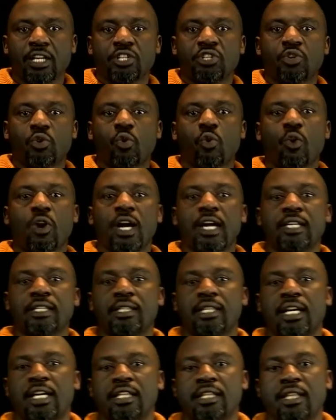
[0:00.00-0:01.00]
Twice
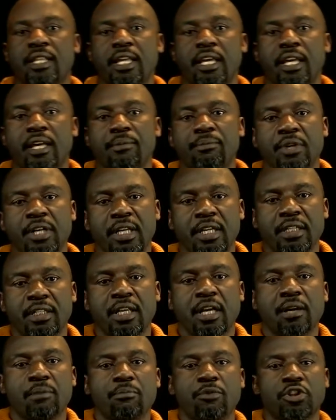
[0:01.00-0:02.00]
that there means
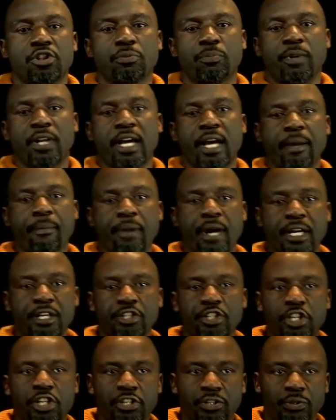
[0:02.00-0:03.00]
multiply by
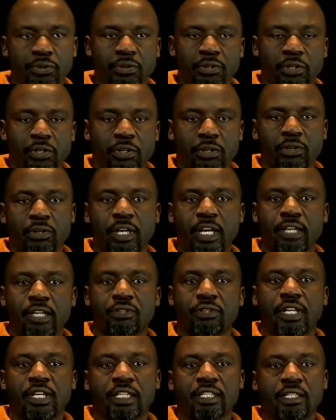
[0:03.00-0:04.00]
2. Okay, so
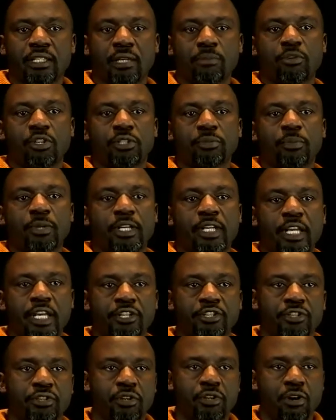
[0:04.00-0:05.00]
that is a
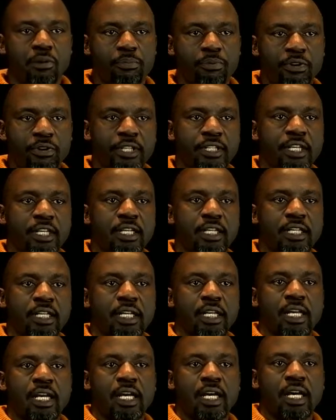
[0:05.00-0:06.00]
multiplication operator
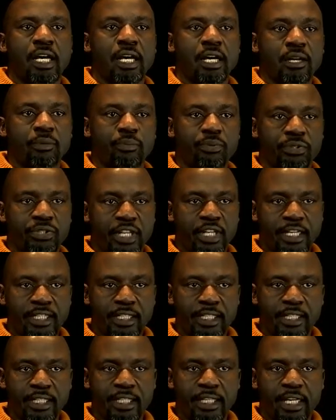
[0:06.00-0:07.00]

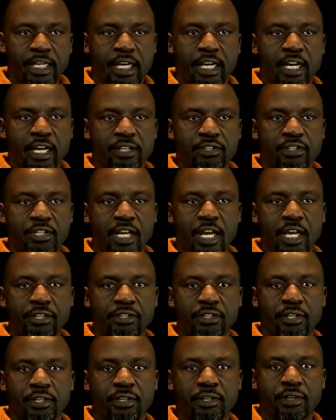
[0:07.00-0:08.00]
represented as
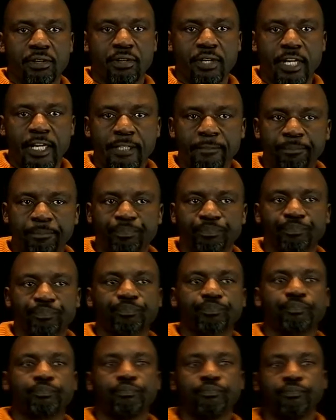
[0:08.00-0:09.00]
such. Okay,
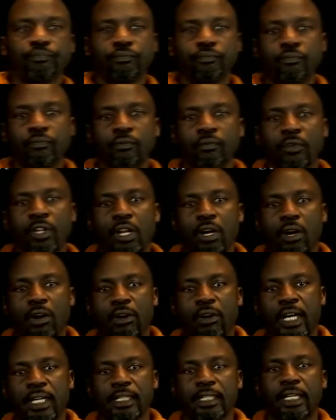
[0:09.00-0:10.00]
all
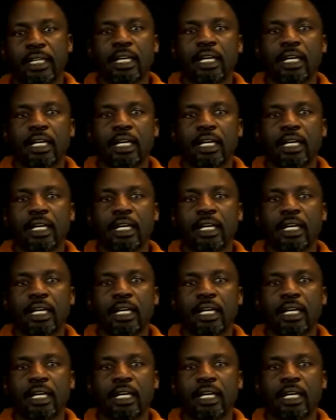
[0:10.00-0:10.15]
right.